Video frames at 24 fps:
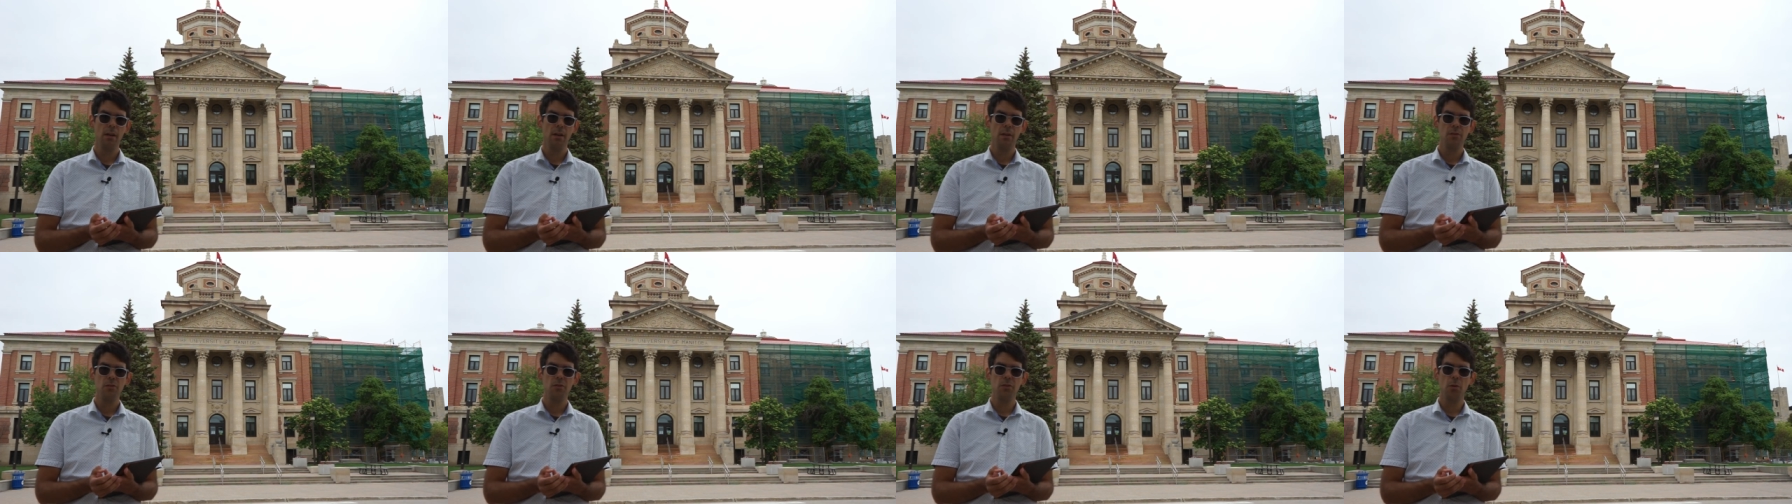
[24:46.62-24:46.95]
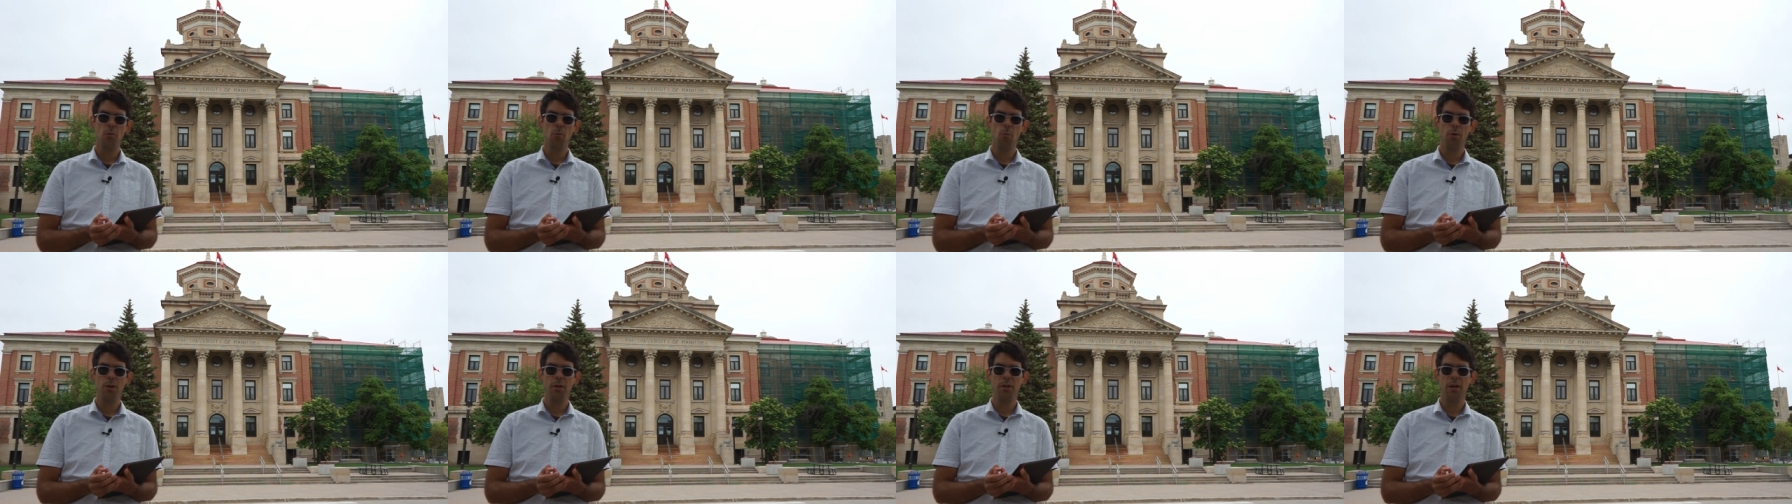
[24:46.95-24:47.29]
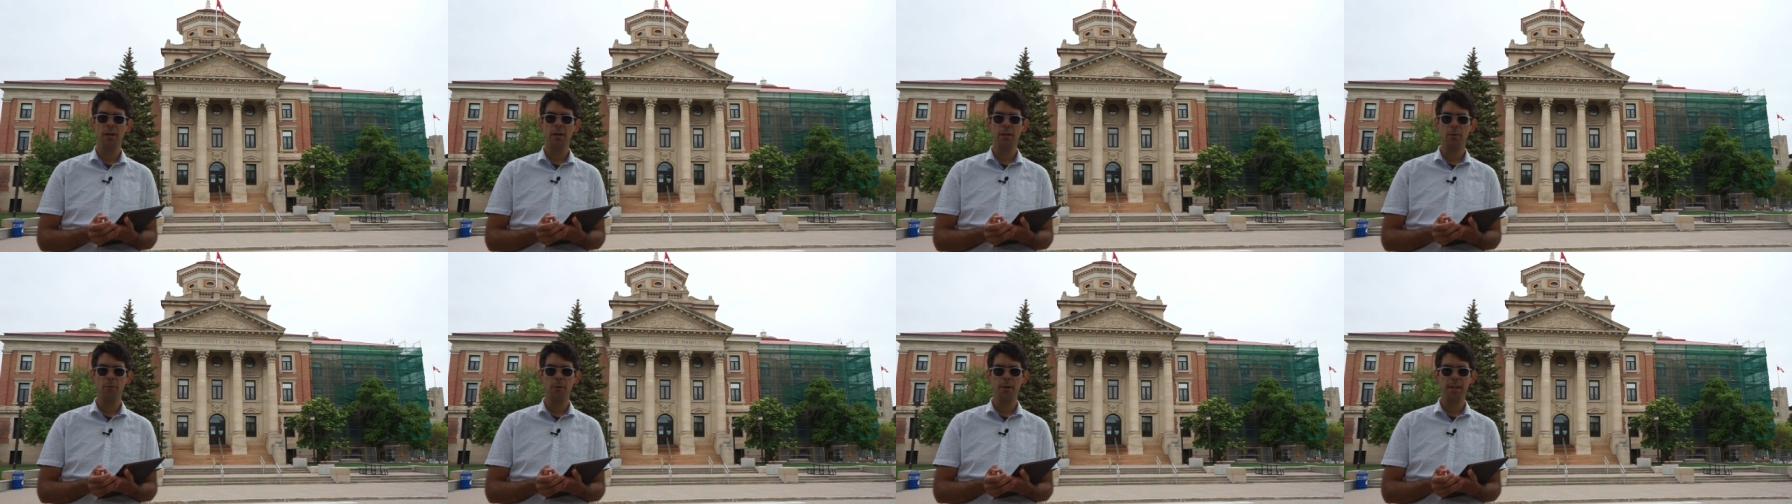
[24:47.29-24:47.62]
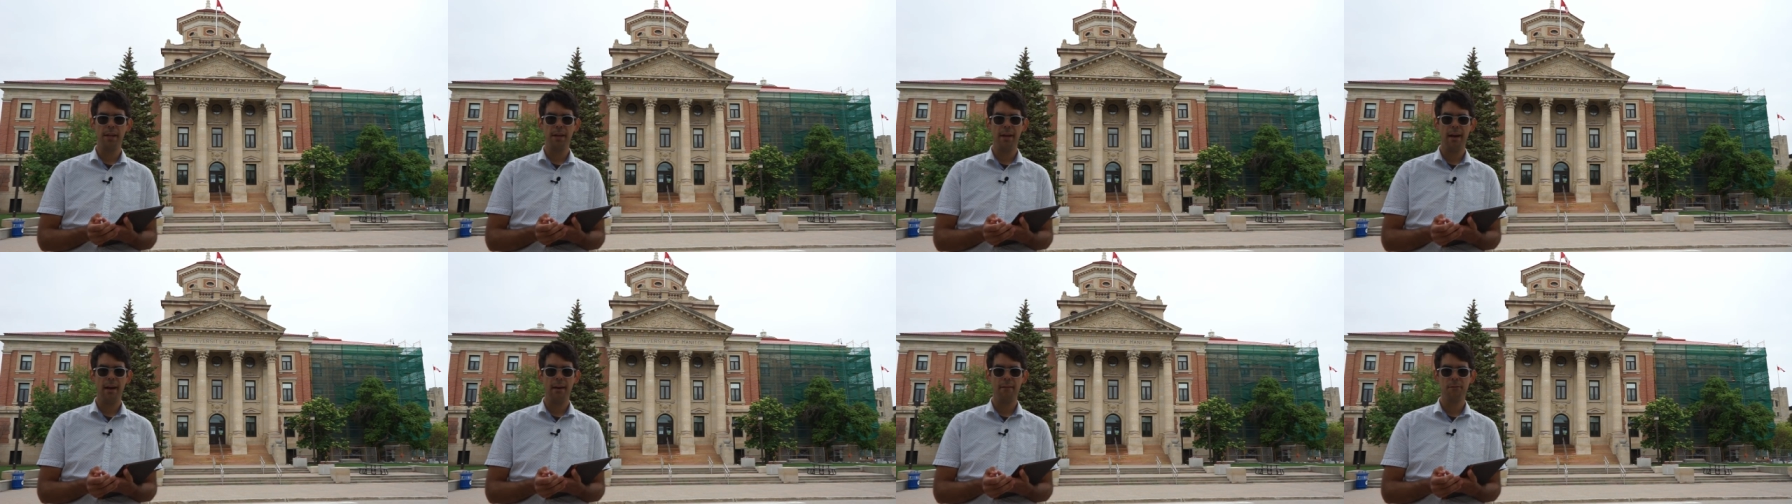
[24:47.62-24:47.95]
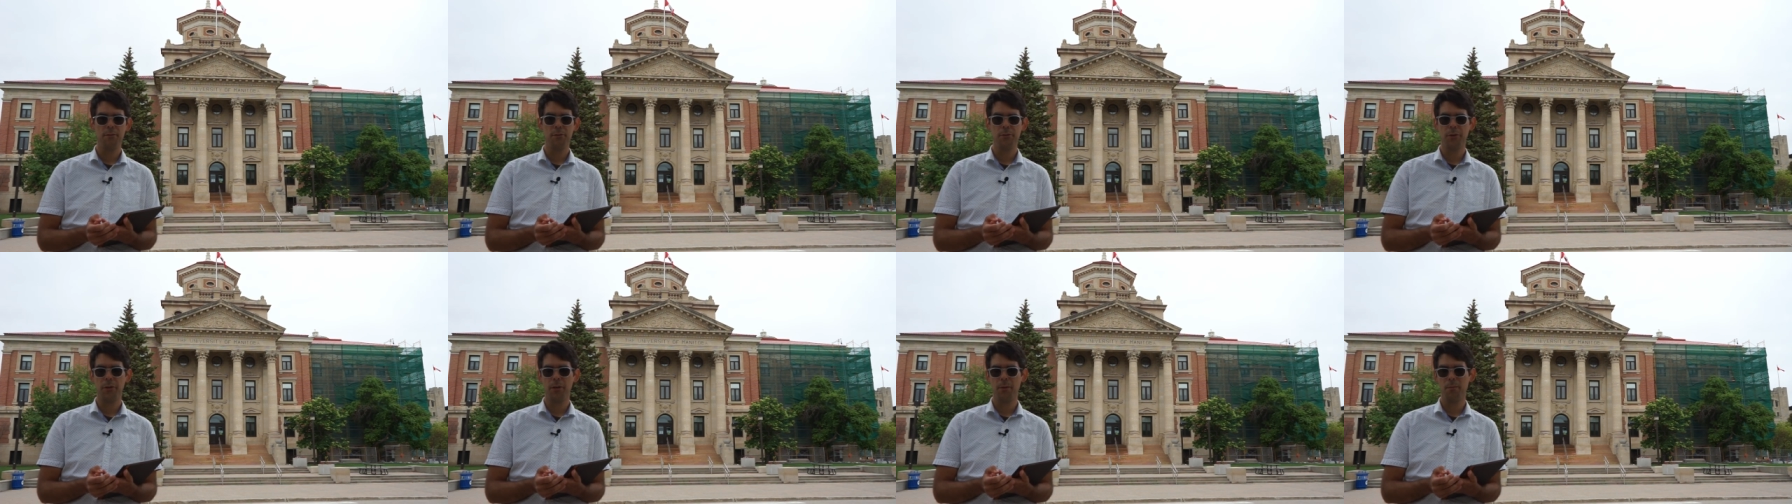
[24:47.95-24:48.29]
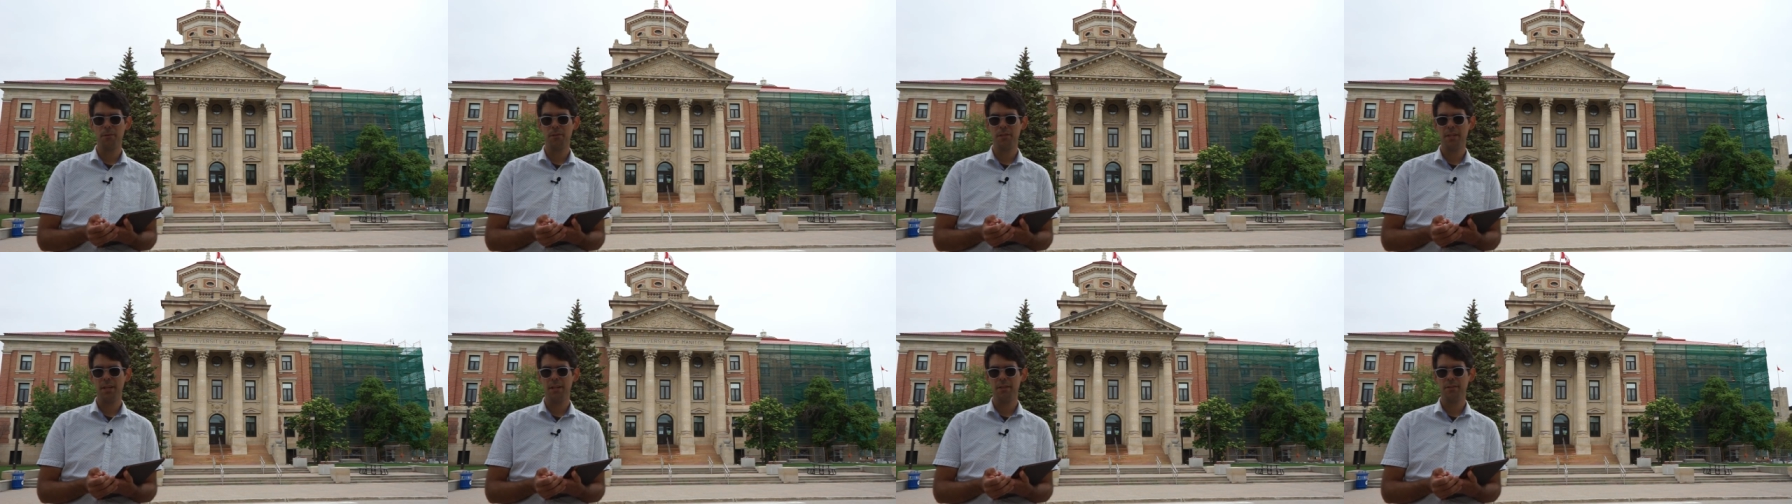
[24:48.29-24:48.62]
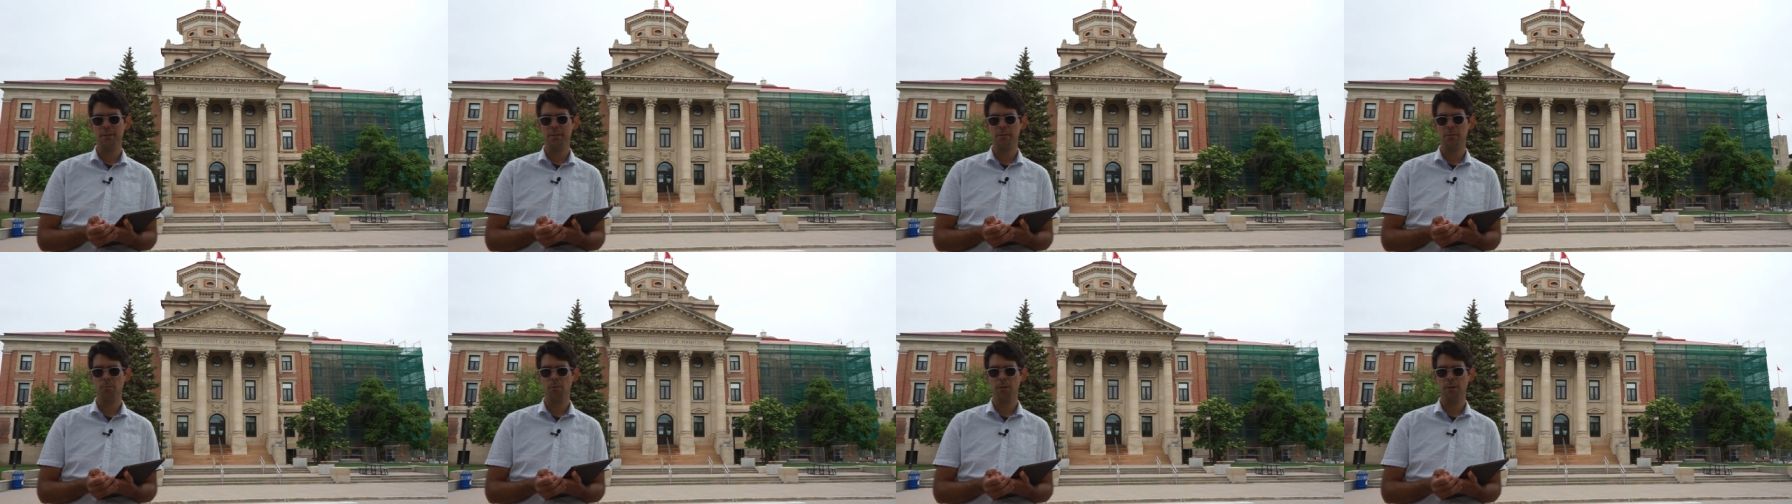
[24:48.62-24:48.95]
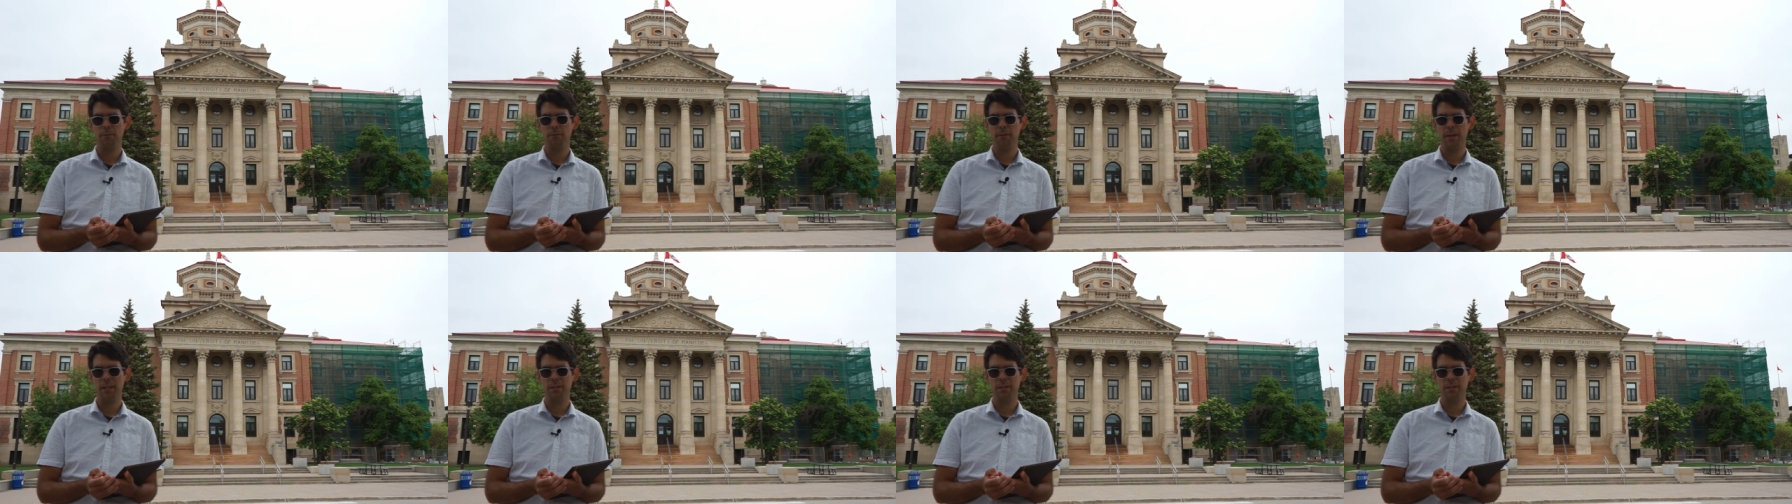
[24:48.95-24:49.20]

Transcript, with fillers: So we're not going to have circumstances where